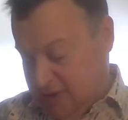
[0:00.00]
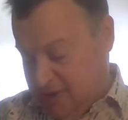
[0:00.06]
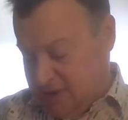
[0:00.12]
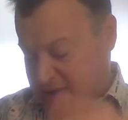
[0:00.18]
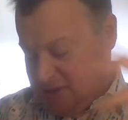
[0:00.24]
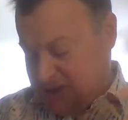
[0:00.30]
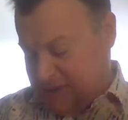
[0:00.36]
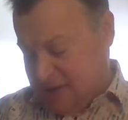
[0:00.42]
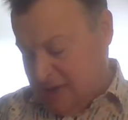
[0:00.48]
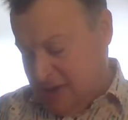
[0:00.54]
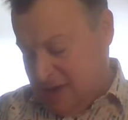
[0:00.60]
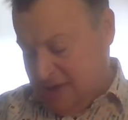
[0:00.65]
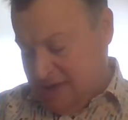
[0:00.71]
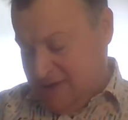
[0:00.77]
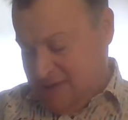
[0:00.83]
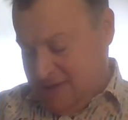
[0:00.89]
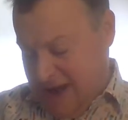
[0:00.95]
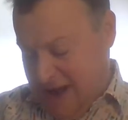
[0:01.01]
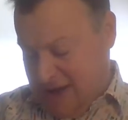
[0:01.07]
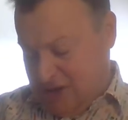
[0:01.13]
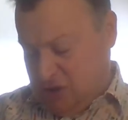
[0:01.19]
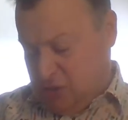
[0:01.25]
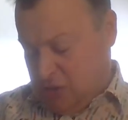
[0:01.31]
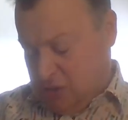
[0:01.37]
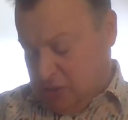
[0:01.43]
This is
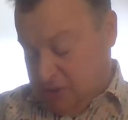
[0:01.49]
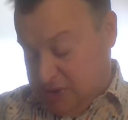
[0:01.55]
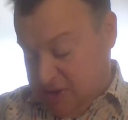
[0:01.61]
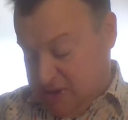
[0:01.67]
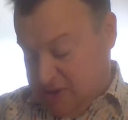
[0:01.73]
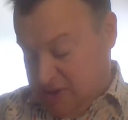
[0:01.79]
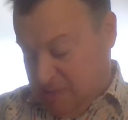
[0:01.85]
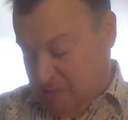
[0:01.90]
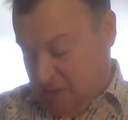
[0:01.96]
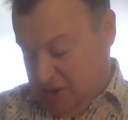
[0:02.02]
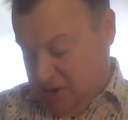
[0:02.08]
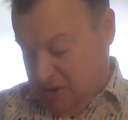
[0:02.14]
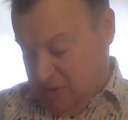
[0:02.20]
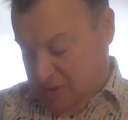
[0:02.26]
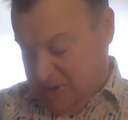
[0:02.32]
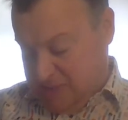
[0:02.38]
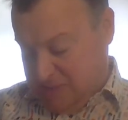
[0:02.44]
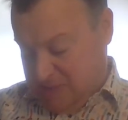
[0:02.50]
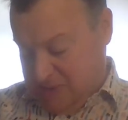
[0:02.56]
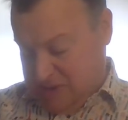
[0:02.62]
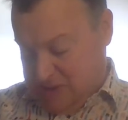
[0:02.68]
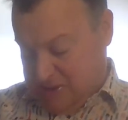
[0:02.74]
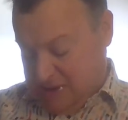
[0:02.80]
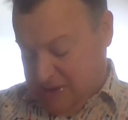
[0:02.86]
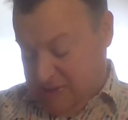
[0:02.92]
natural to someone who has
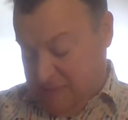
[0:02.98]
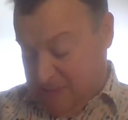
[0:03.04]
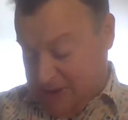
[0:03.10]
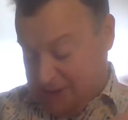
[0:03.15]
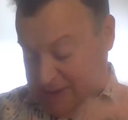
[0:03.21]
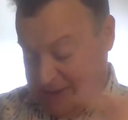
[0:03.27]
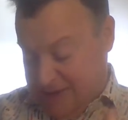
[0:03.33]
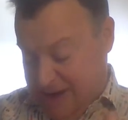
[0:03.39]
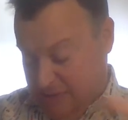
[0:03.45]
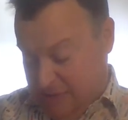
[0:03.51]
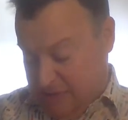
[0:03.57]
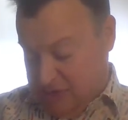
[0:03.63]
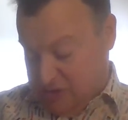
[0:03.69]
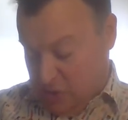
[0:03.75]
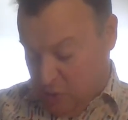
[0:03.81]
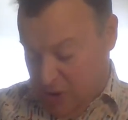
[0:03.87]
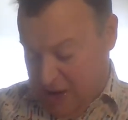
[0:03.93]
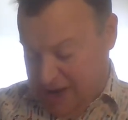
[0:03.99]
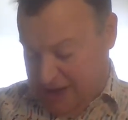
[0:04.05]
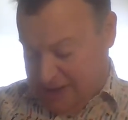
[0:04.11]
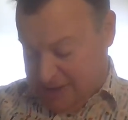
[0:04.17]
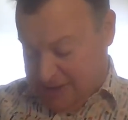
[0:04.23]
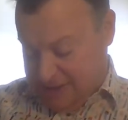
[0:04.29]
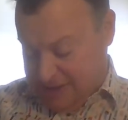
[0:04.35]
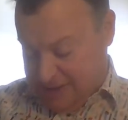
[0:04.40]
been sleeping and now is
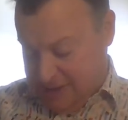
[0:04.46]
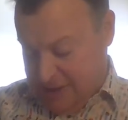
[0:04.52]
awakened.